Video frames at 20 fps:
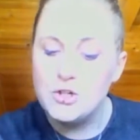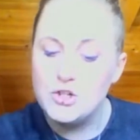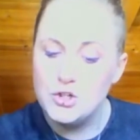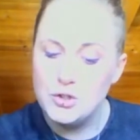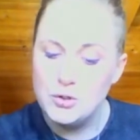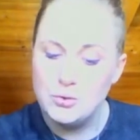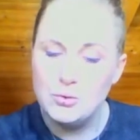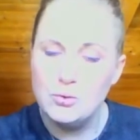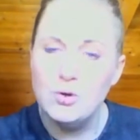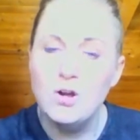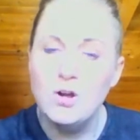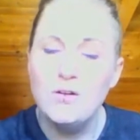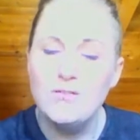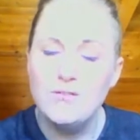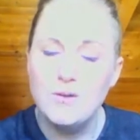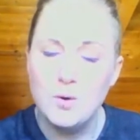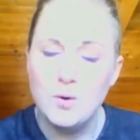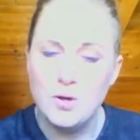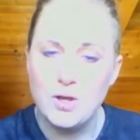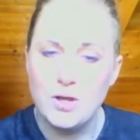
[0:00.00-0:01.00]
But do
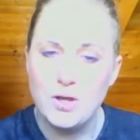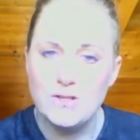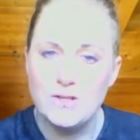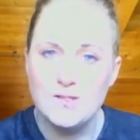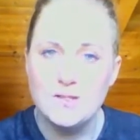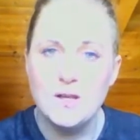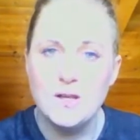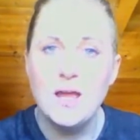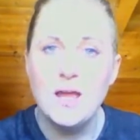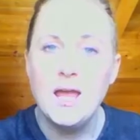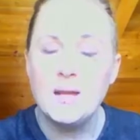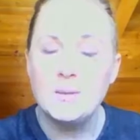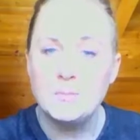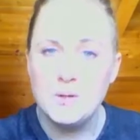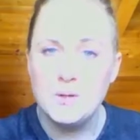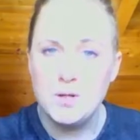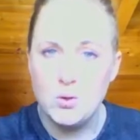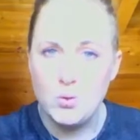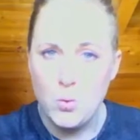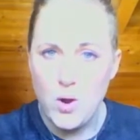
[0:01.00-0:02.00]
focus
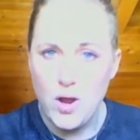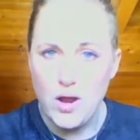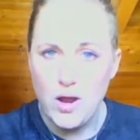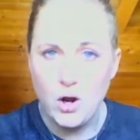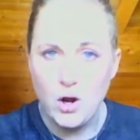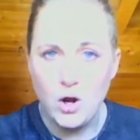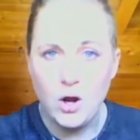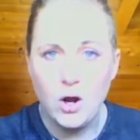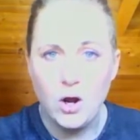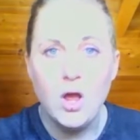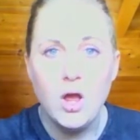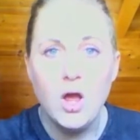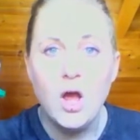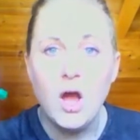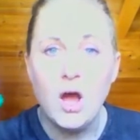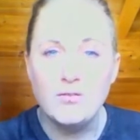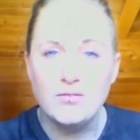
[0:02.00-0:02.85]
and be aware